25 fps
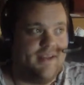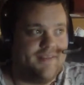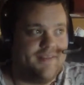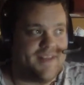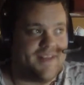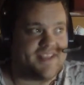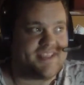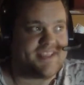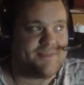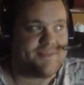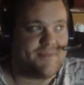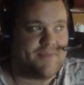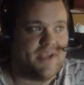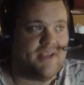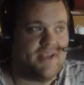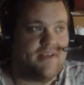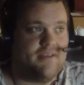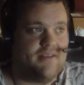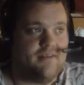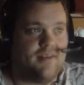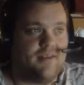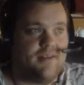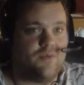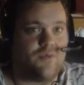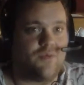that
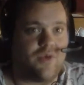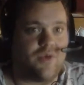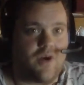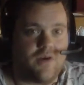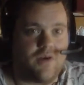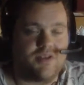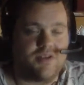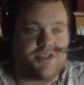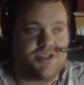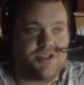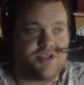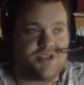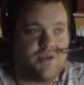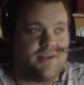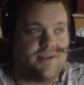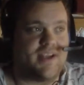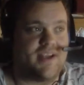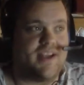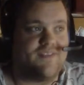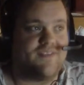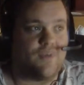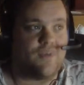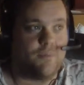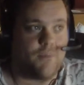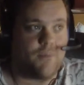spin in regards to certain
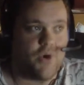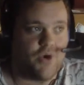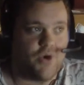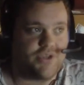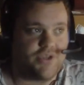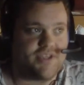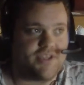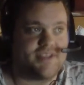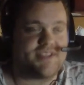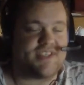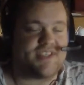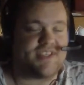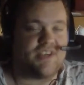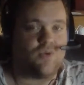kind of emergence